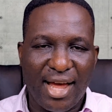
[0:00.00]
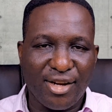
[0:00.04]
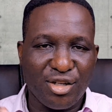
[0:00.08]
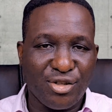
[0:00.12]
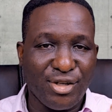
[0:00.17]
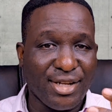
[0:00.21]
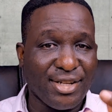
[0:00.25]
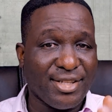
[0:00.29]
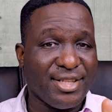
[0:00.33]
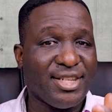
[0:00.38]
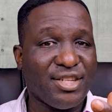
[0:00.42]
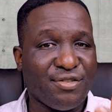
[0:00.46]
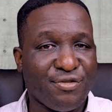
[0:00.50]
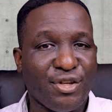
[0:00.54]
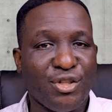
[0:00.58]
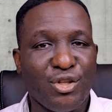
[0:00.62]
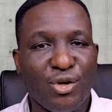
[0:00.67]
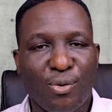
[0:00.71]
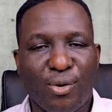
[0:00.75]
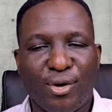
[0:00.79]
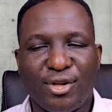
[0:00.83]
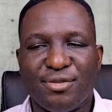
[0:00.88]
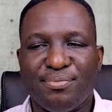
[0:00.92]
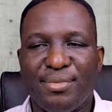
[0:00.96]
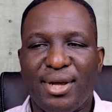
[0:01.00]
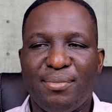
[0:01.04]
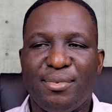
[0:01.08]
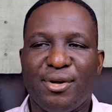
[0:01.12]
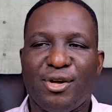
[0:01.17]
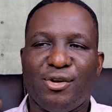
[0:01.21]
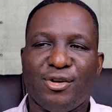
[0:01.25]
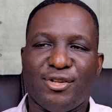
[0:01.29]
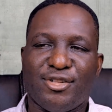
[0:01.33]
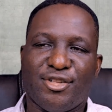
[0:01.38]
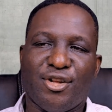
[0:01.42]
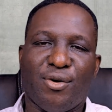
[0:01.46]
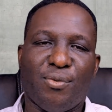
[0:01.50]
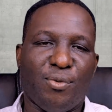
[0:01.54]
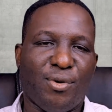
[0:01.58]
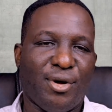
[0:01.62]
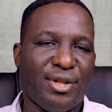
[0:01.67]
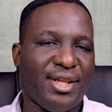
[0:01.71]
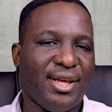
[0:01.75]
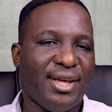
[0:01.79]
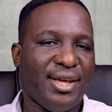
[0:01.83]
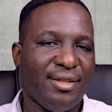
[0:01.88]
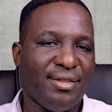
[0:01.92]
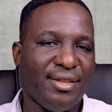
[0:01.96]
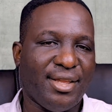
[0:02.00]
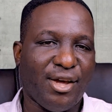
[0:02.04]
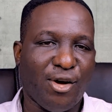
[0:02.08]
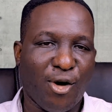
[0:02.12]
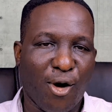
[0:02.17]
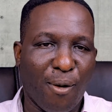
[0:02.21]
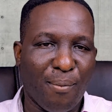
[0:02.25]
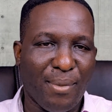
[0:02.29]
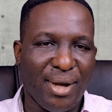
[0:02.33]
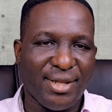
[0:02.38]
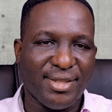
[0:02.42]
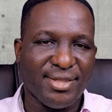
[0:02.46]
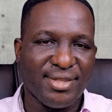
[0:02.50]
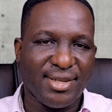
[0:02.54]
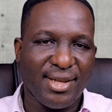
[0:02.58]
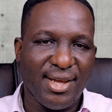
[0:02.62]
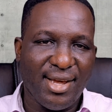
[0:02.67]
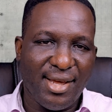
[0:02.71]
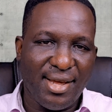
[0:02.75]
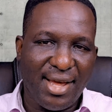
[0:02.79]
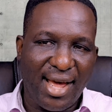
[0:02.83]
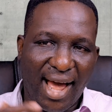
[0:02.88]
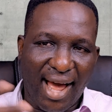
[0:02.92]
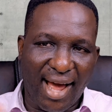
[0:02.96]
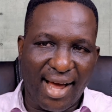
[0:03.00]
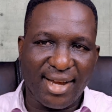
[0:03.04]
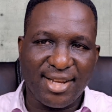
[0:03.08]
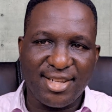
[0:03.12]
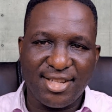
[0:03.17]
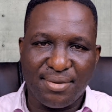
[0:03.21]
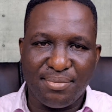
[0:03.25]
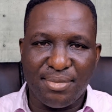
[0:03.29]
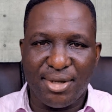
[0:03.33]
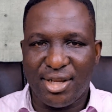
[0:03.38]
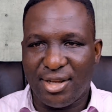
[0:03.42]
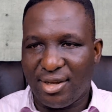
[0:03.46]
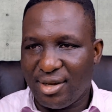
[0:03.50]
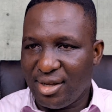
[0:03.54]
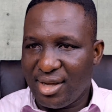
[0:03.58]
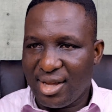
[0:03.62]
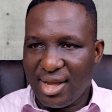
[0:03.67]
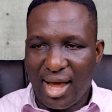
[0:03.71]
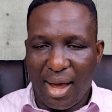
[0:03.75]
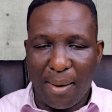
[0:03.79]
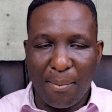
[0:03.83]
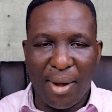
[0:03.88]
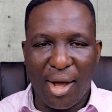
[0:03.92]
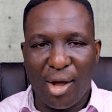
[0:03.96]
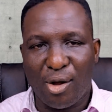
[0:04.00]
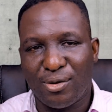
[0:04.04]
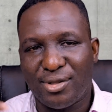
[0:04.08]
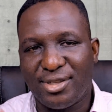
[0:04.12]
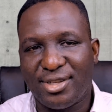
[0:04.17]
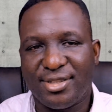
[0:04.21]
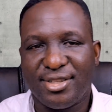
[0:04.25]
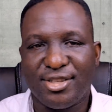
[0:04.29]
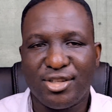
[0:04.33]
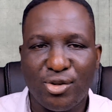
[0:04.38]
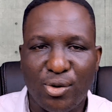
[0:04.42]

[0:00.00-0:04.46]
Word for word: Actually, this video was made because someone in the comments asked me about it.